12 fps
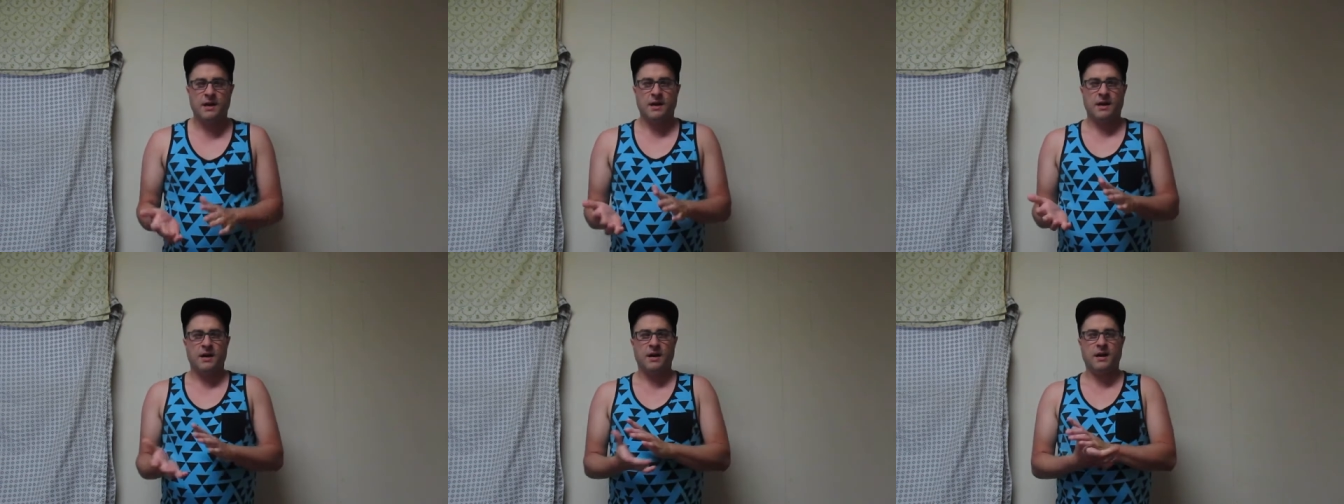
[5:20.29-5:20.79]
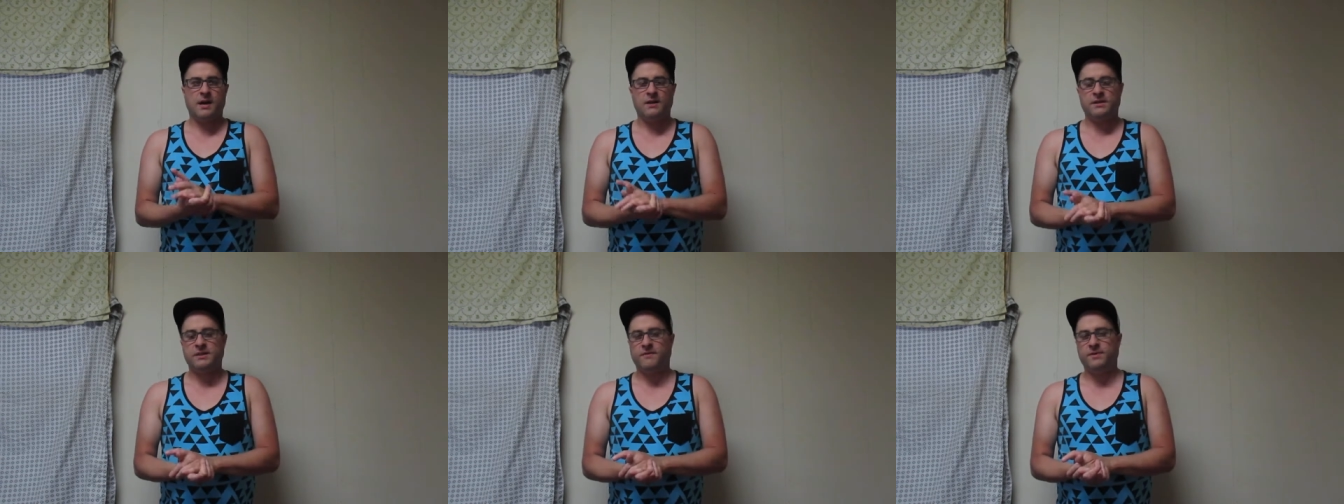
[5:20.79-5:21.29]
Other
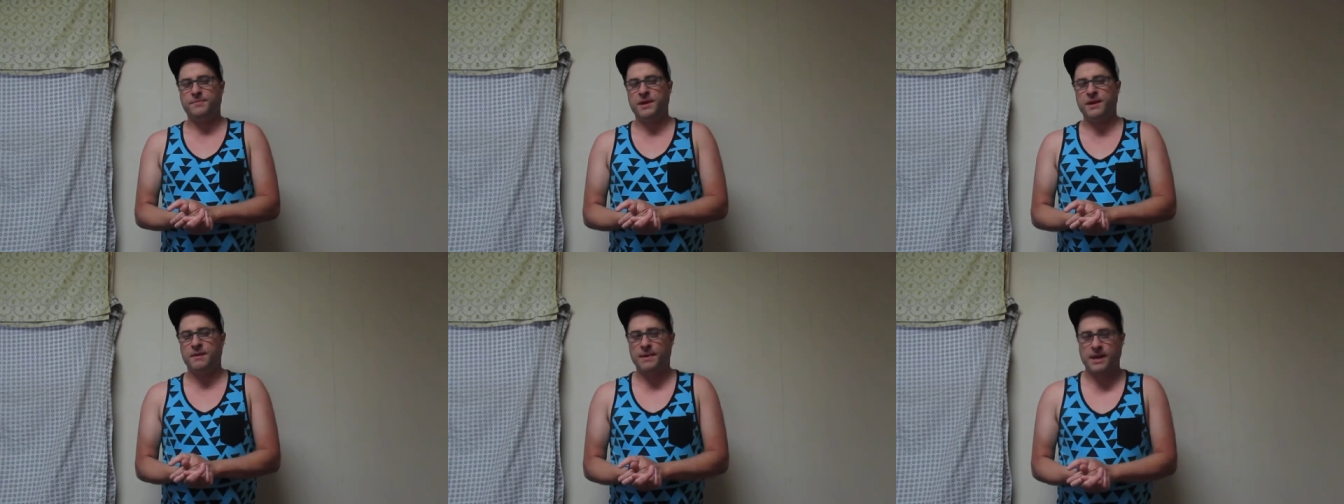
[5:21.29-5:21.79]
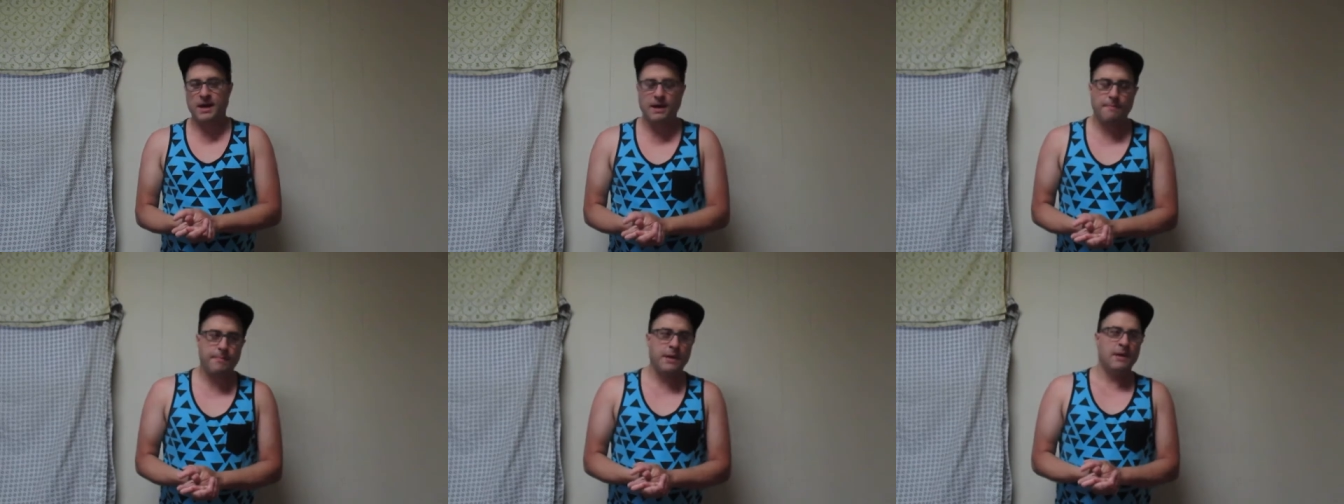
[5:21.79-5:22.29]
stuff has been coming
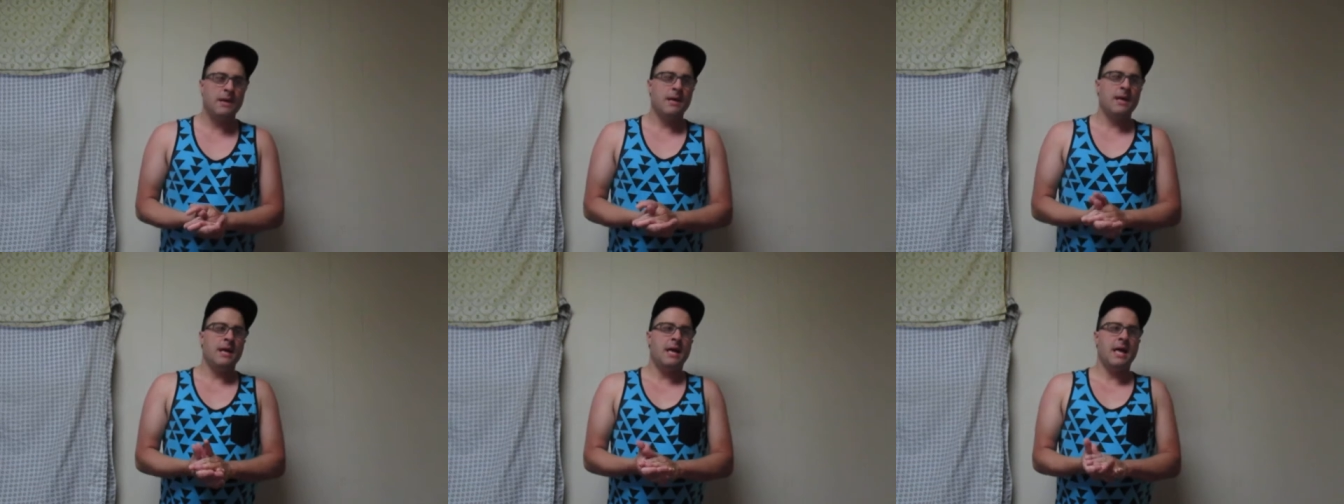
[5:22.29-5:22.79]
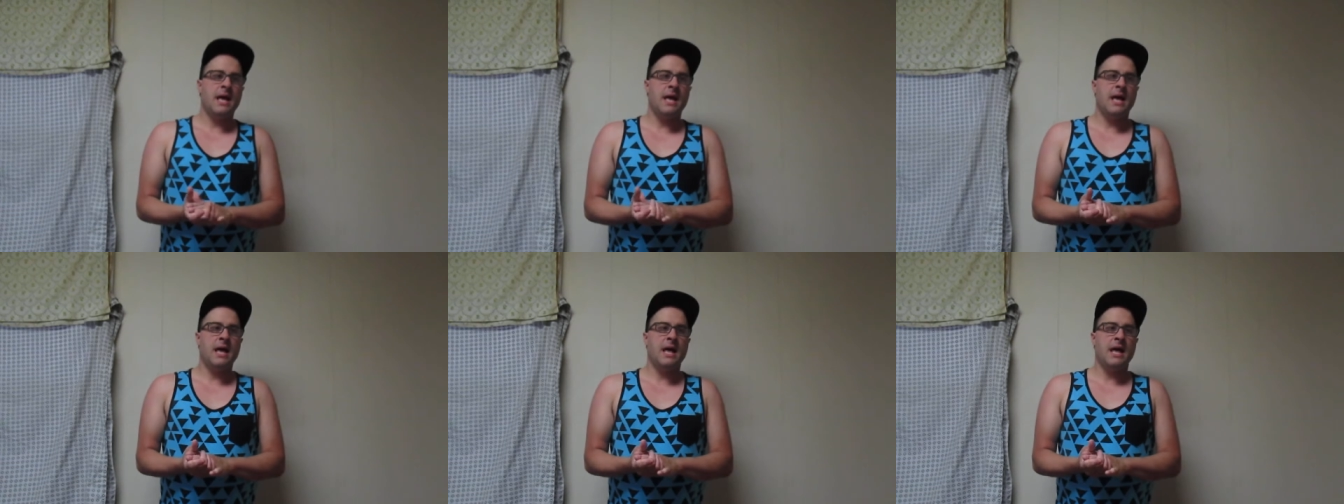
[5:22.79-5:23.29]
up,
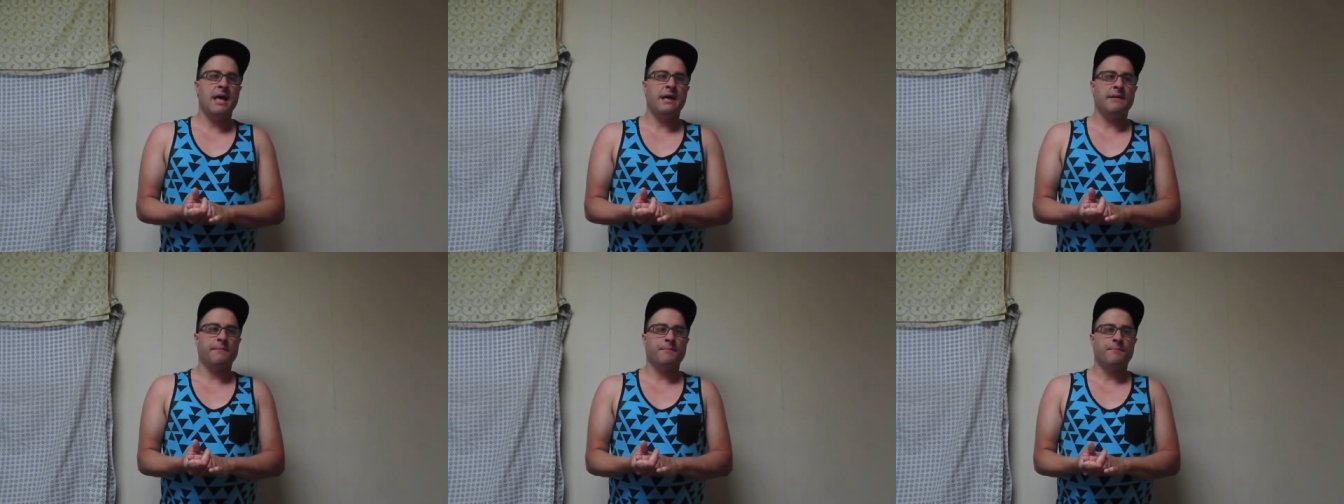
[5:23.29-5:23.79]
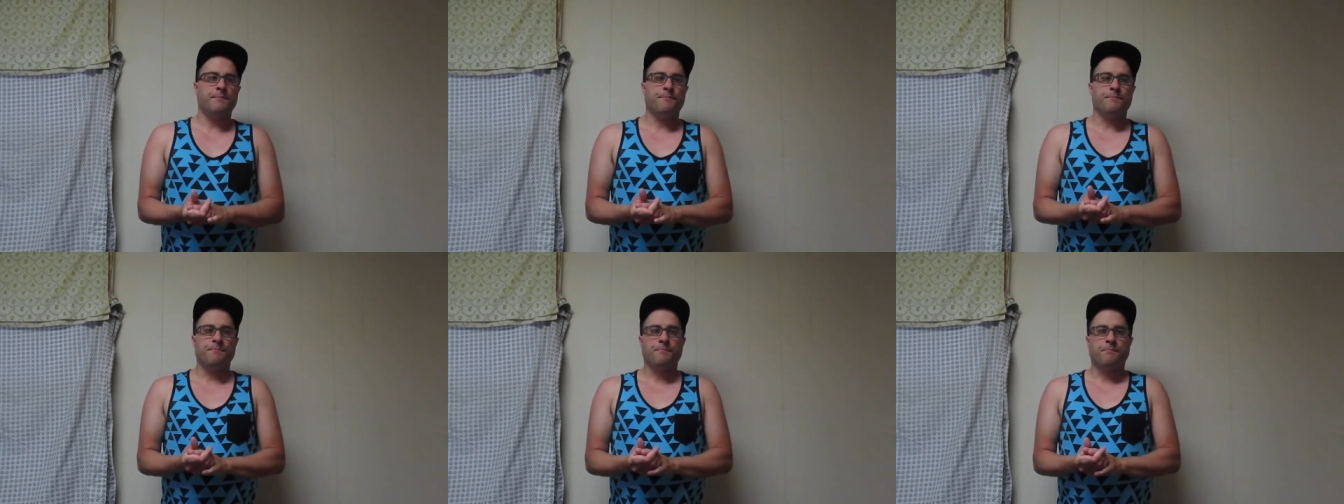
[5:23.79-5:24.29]
and
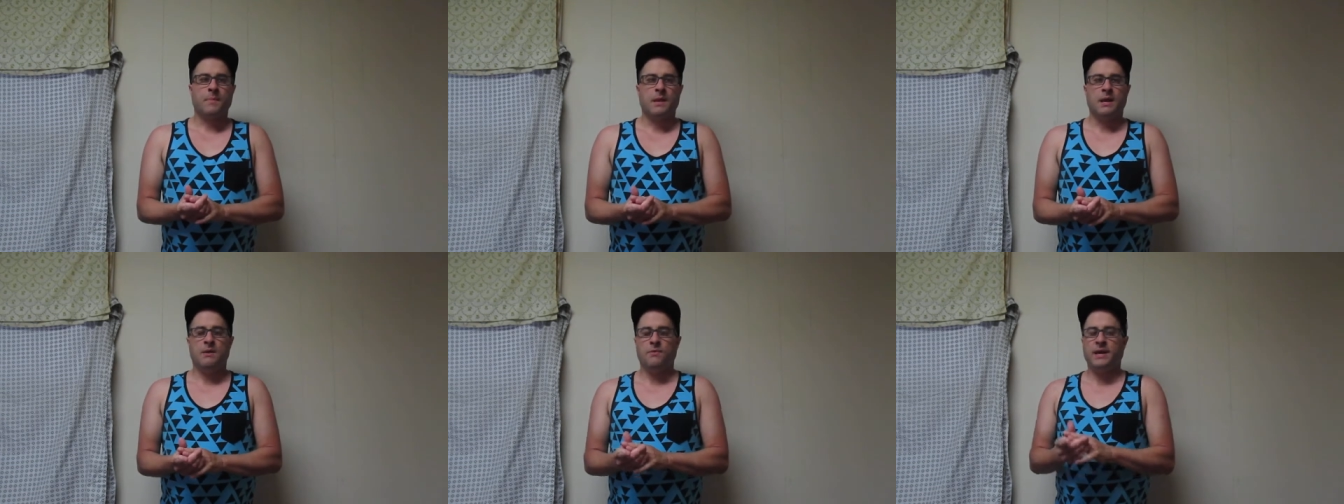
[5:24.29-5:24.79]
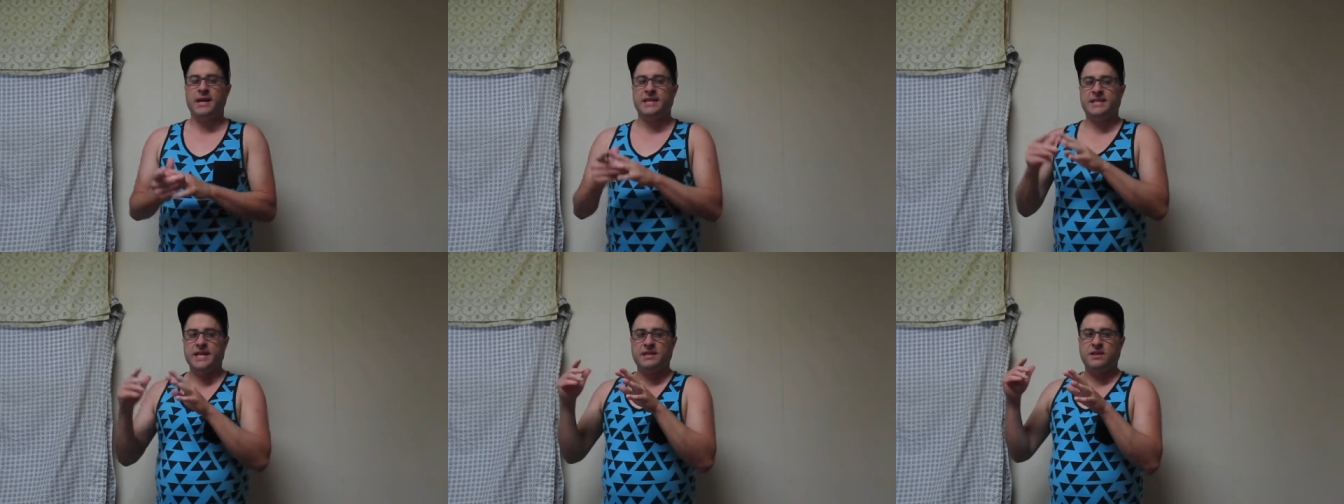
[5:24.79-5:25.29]
when I get a
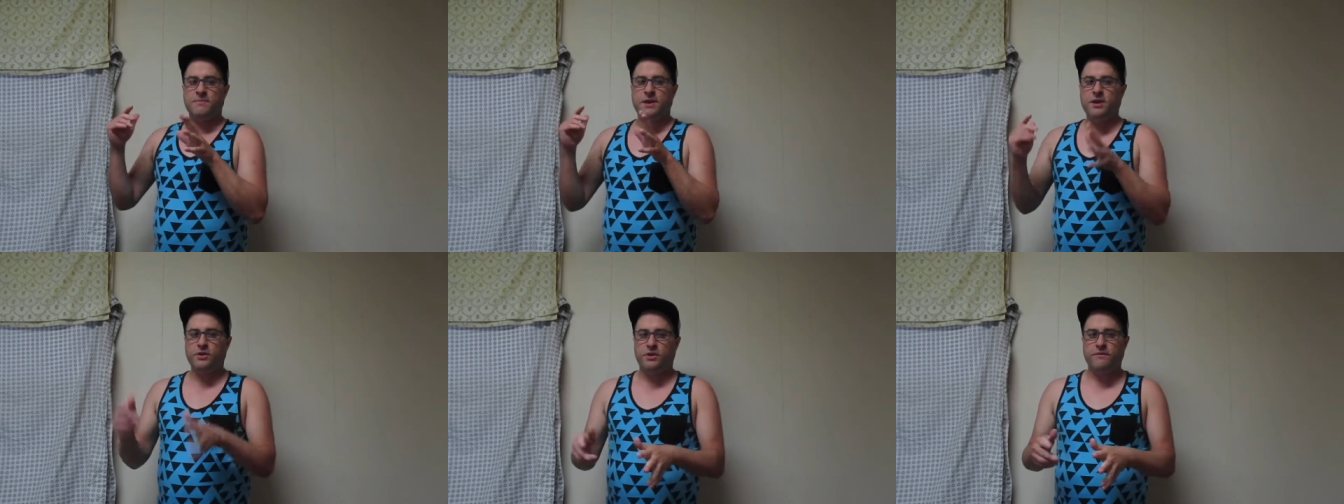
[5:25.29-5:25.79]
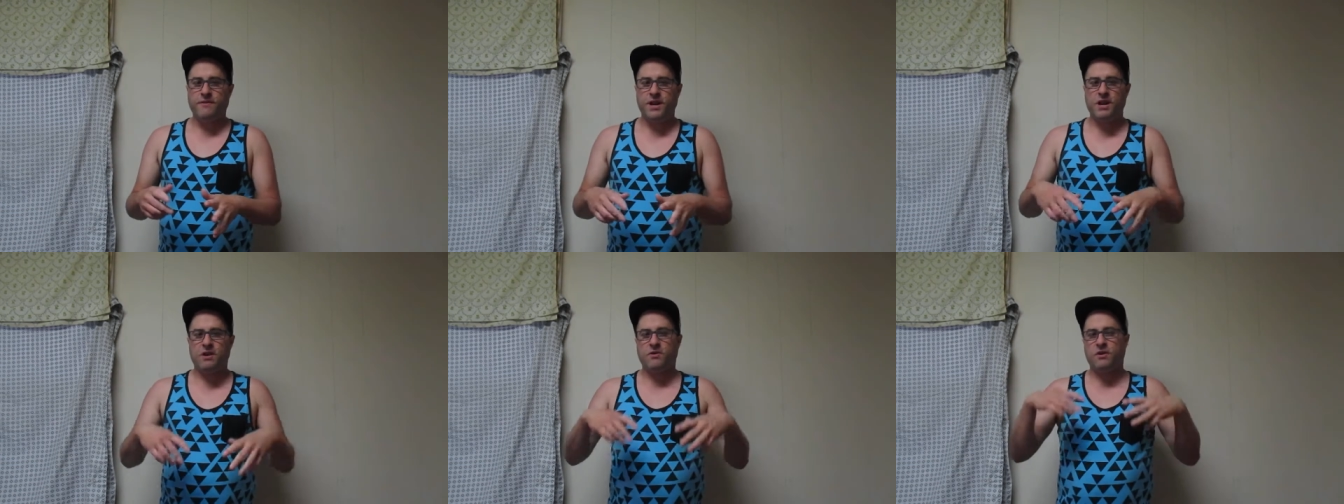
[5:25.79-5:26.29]
chance to do my YouTube
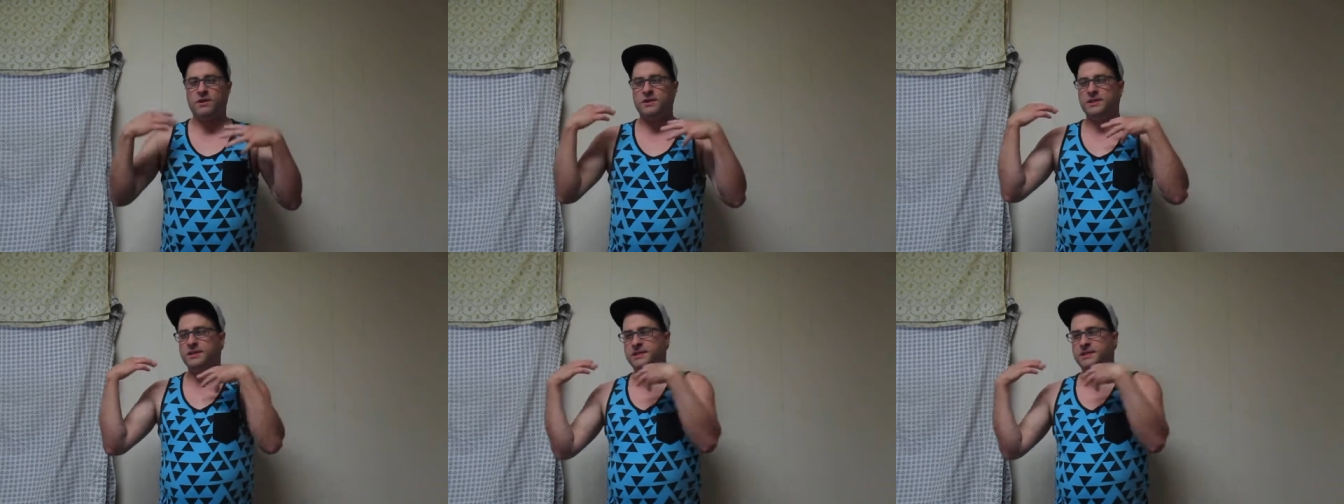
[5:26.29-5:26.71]
video,